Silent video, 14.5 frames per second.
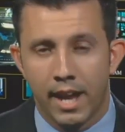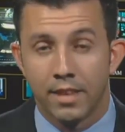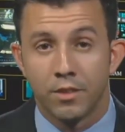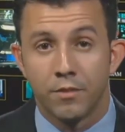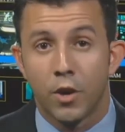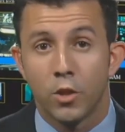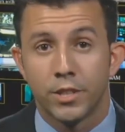
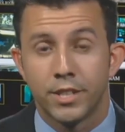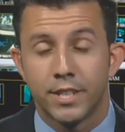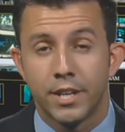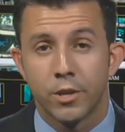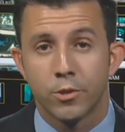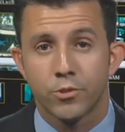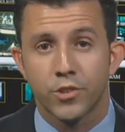And the
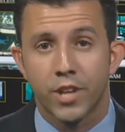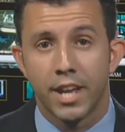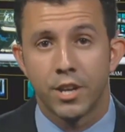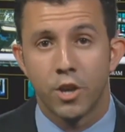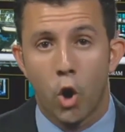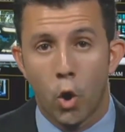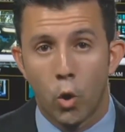volunteers
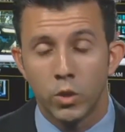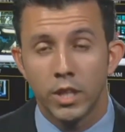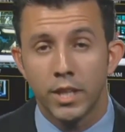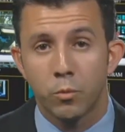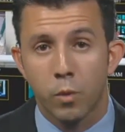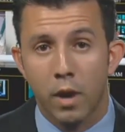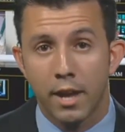can
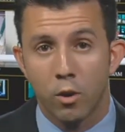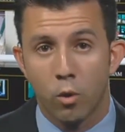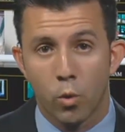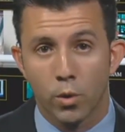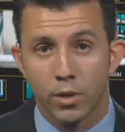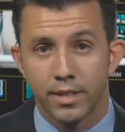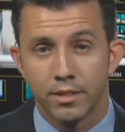only write
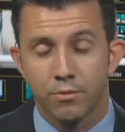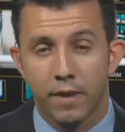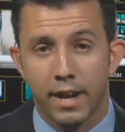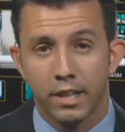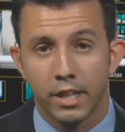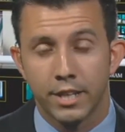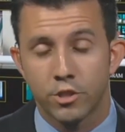ordinance
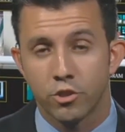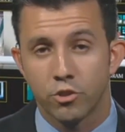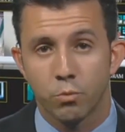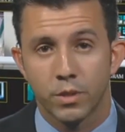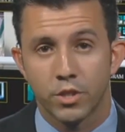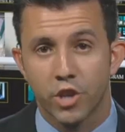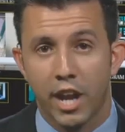
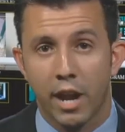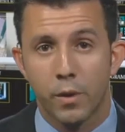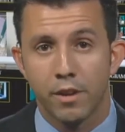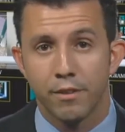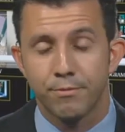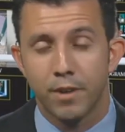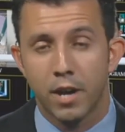violations which
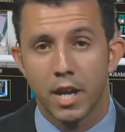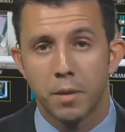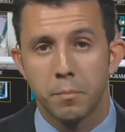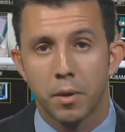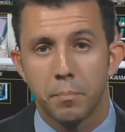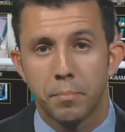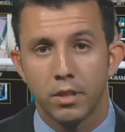carry a
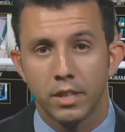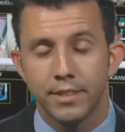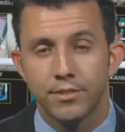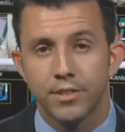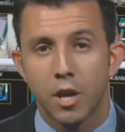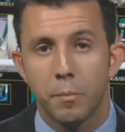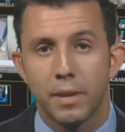fine, but
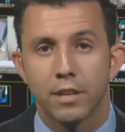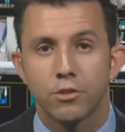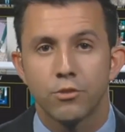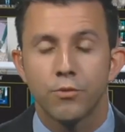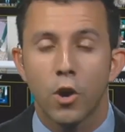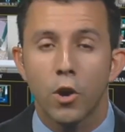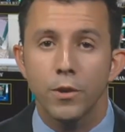police tell me
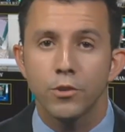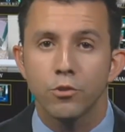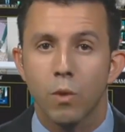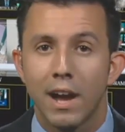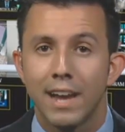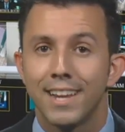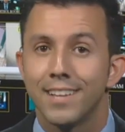as far
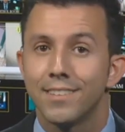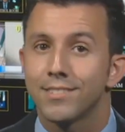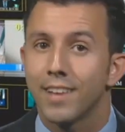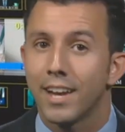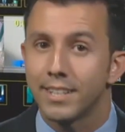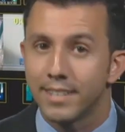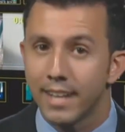as writing
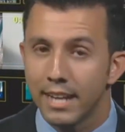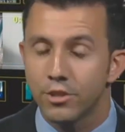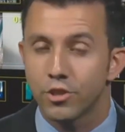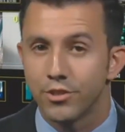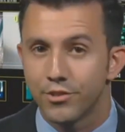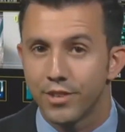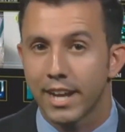
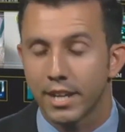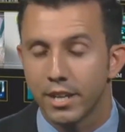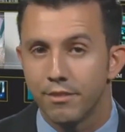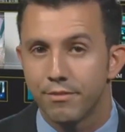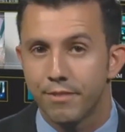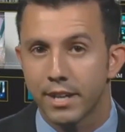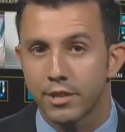citations that
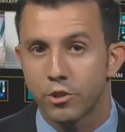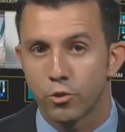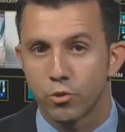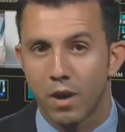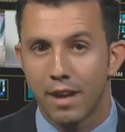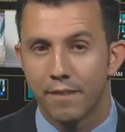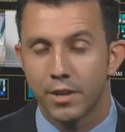can affect
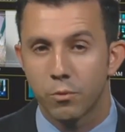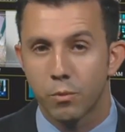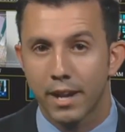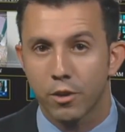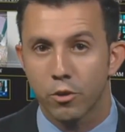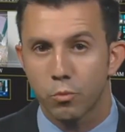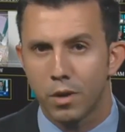your driving
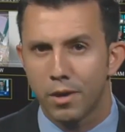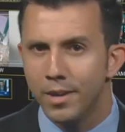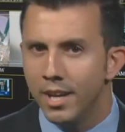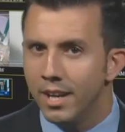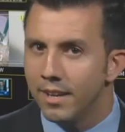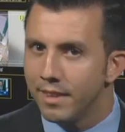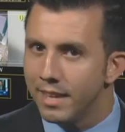record, well,
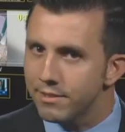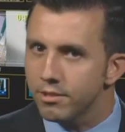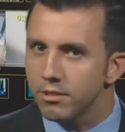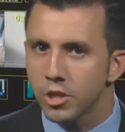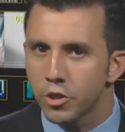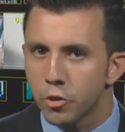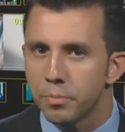that's
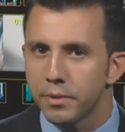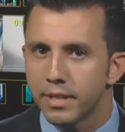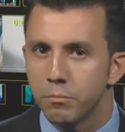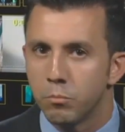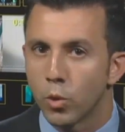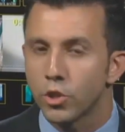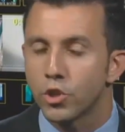a little
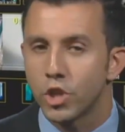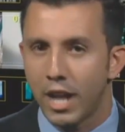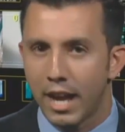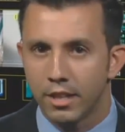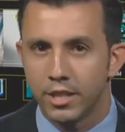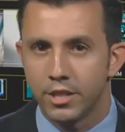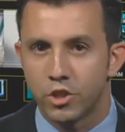bit more
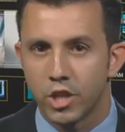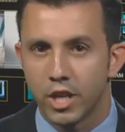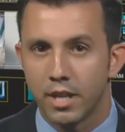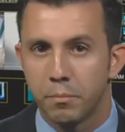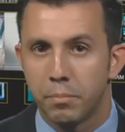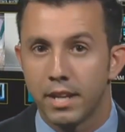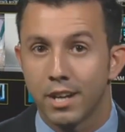
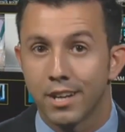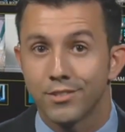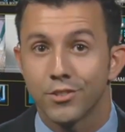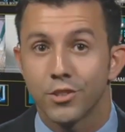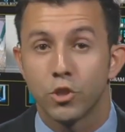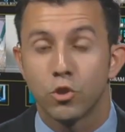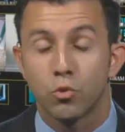challenging
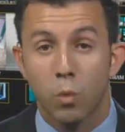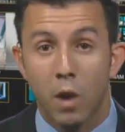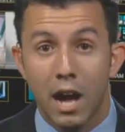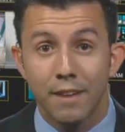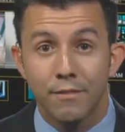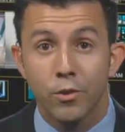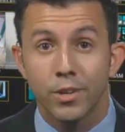because the
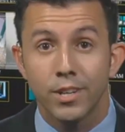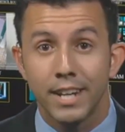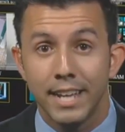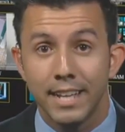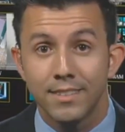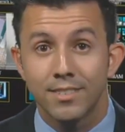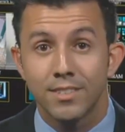driver
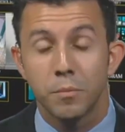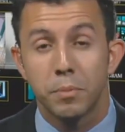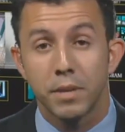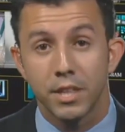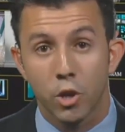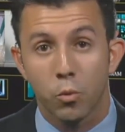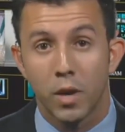needs to
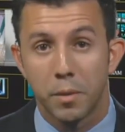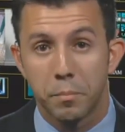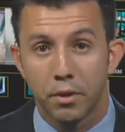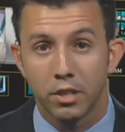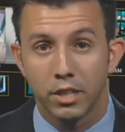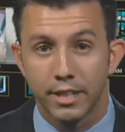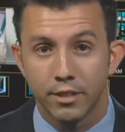be there when
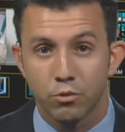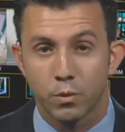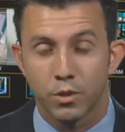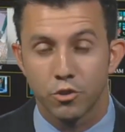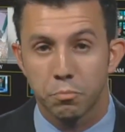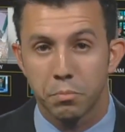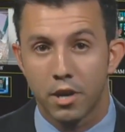police
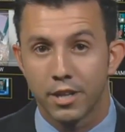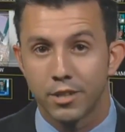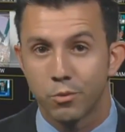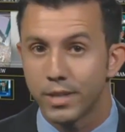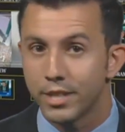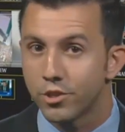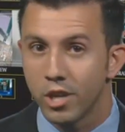
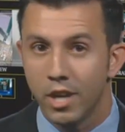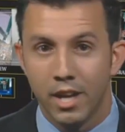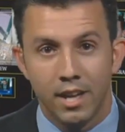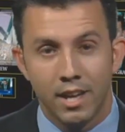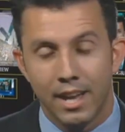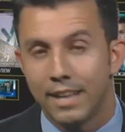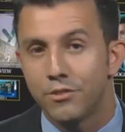respond, which,
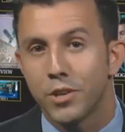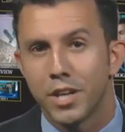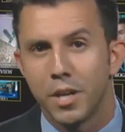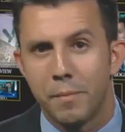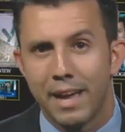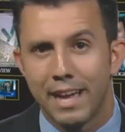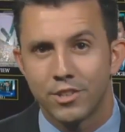as you
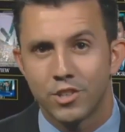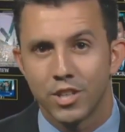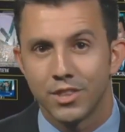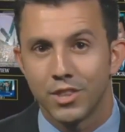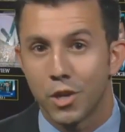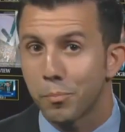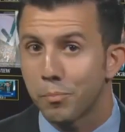can
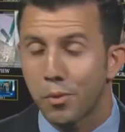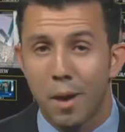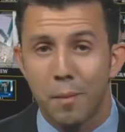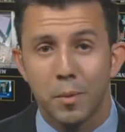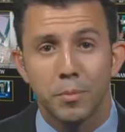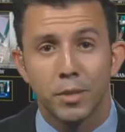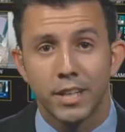imagine, they're
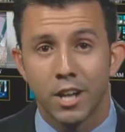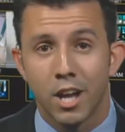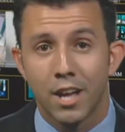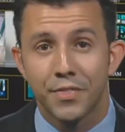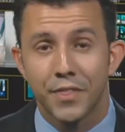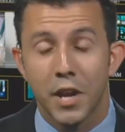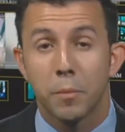probably
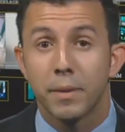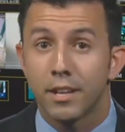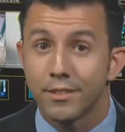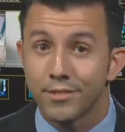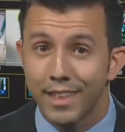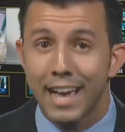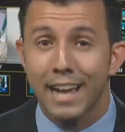not there
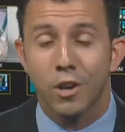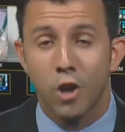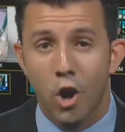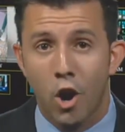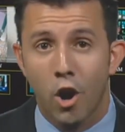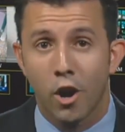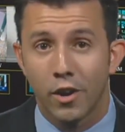because that
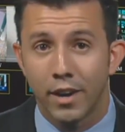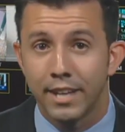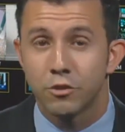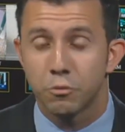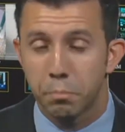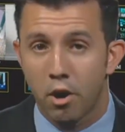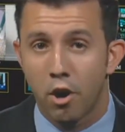car
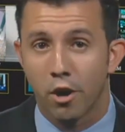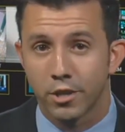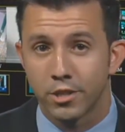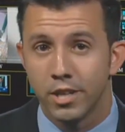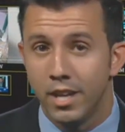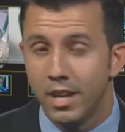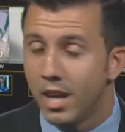is
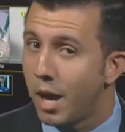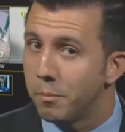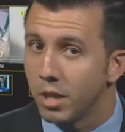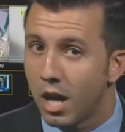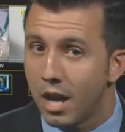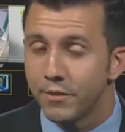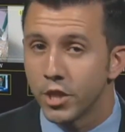parked.
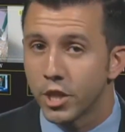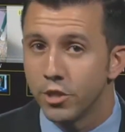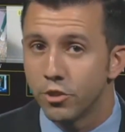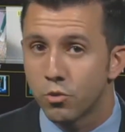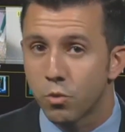I'm live in the